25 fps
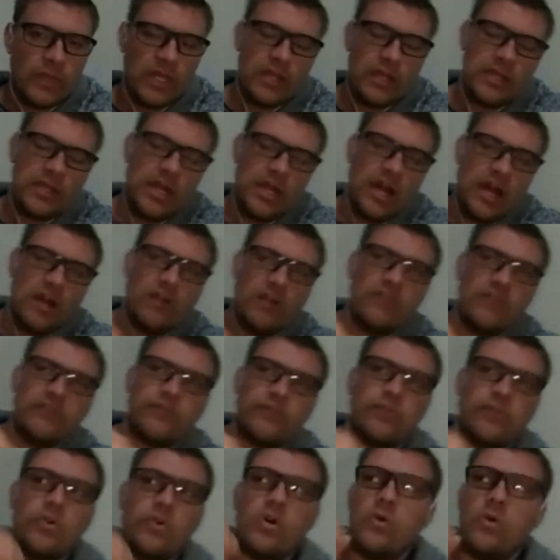Now,
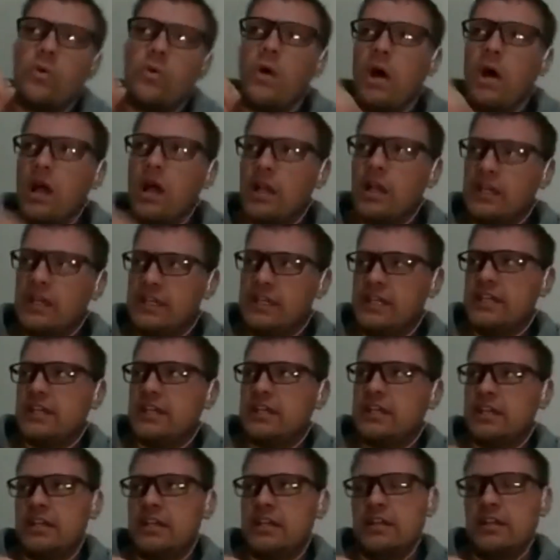for a while here,
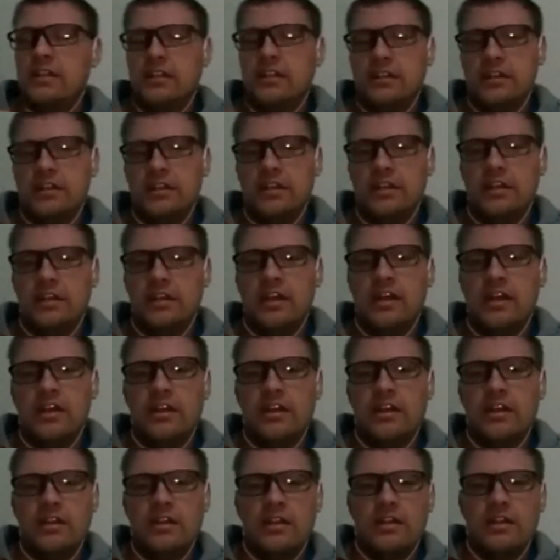
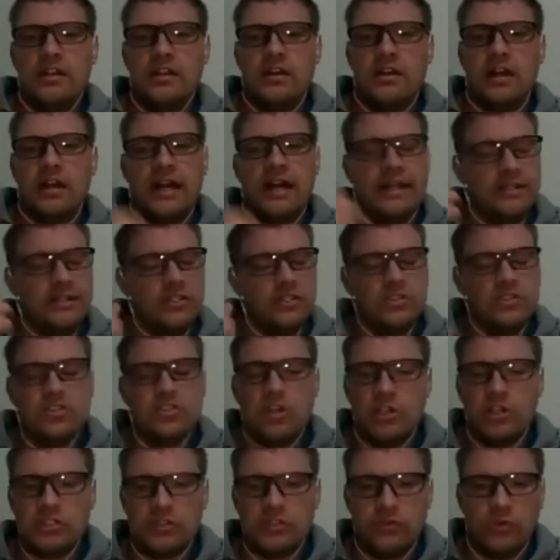I knew
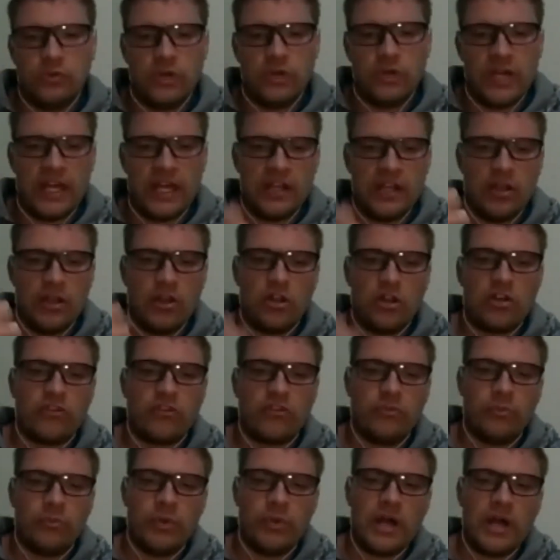Joseph had a lot
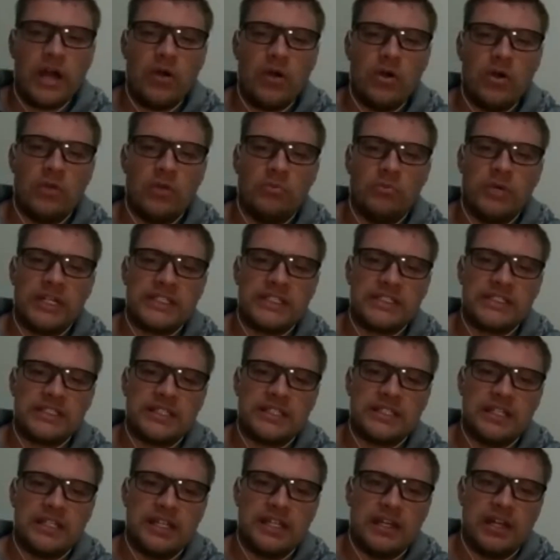of power, but
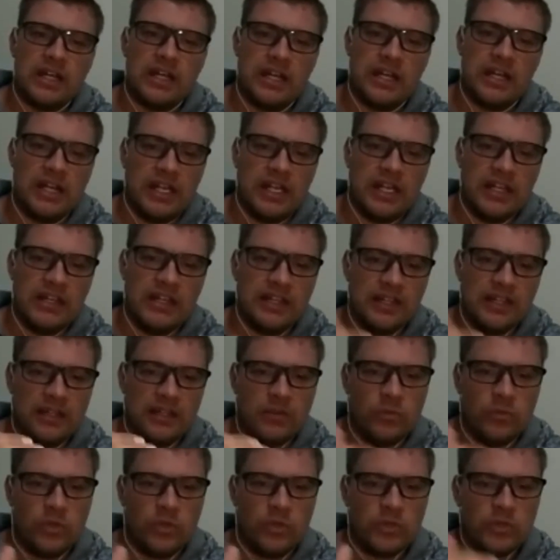in
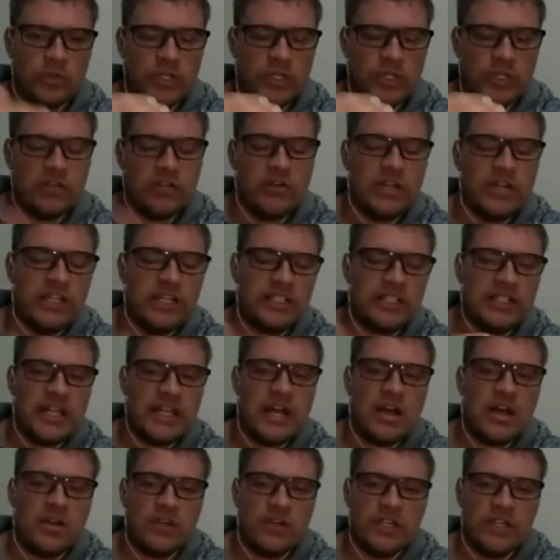what we're going to read
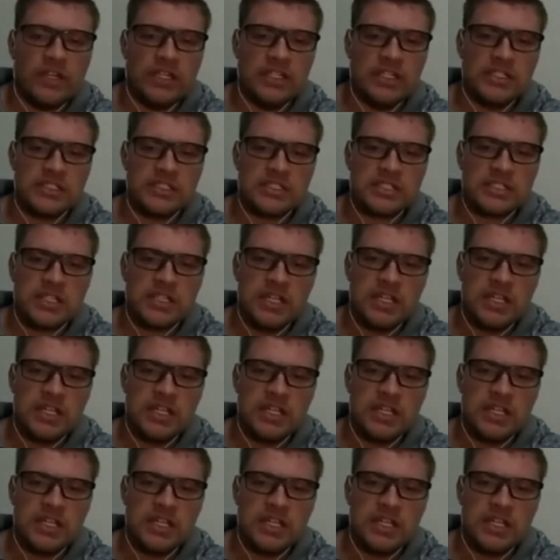now is